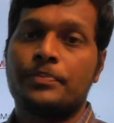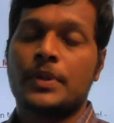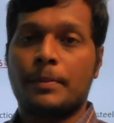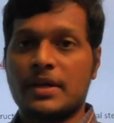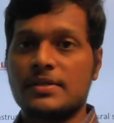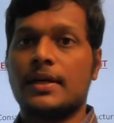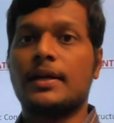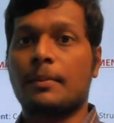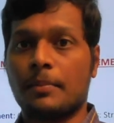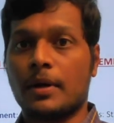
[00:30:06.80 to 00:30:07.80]
bricks and
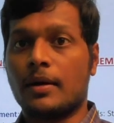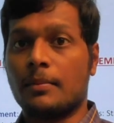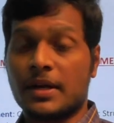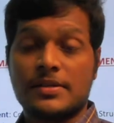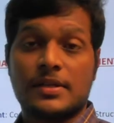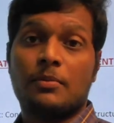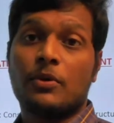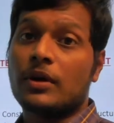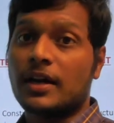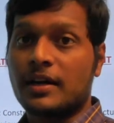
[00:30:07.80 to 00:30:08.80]
tim uh, bricks and
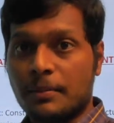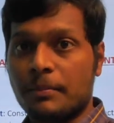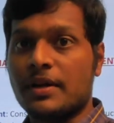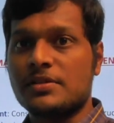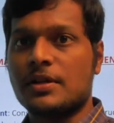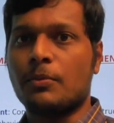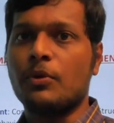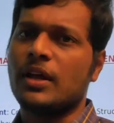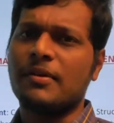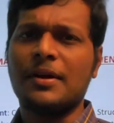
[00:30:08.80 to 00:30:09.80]
mortar timber is removed
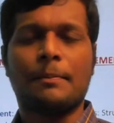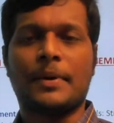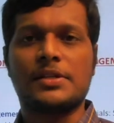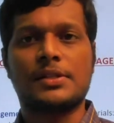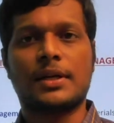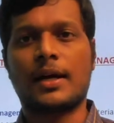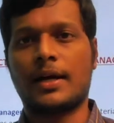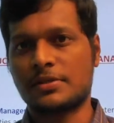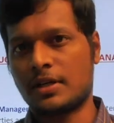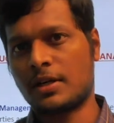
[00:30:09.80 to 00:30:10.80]
even in past year
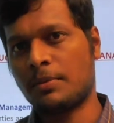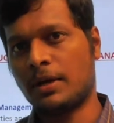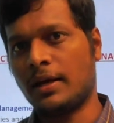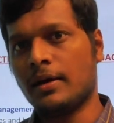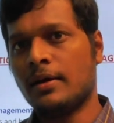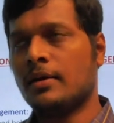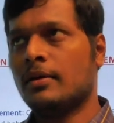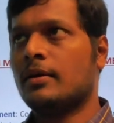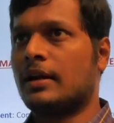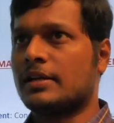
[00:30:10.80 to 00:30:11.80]
considerably
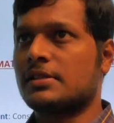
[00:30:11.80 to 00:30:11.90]
less